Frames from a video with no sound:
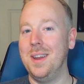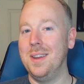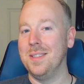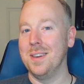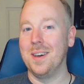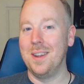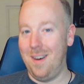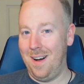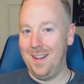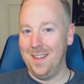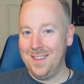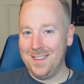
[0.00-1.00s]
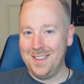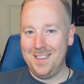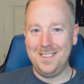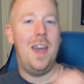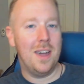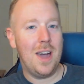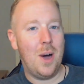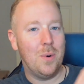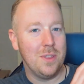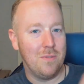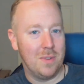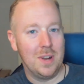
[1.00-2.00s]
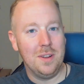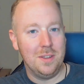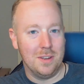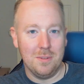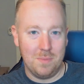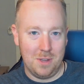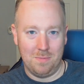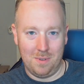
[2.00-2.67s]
anything at all. Hang out with the real deal